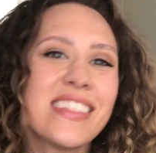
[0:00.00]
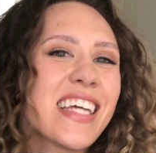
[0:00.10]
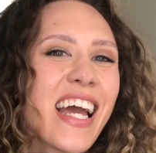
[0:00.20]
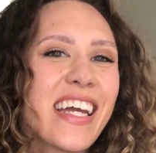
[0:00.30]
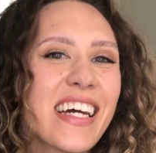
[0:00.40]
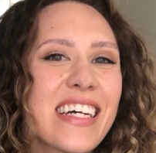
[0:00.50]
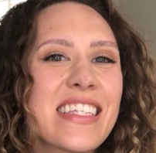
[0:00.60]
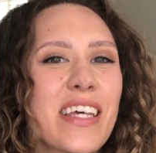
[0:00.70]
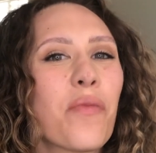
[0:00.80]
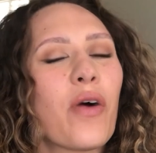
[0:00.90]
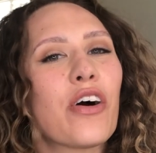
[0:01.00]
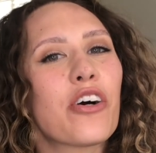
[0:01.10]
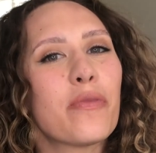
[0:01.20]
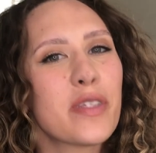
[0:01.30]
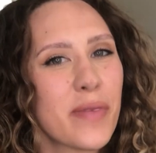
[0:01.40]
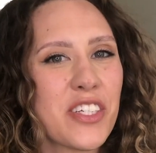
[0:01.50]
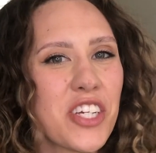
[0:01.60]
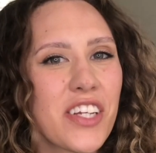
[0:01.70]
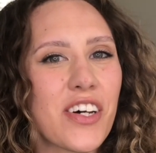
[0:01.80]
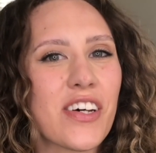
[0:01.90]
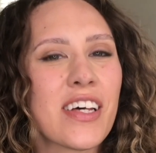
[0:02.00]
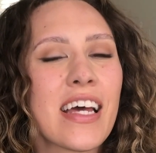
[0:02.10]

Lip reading: Hey guys, and welcome to my channel.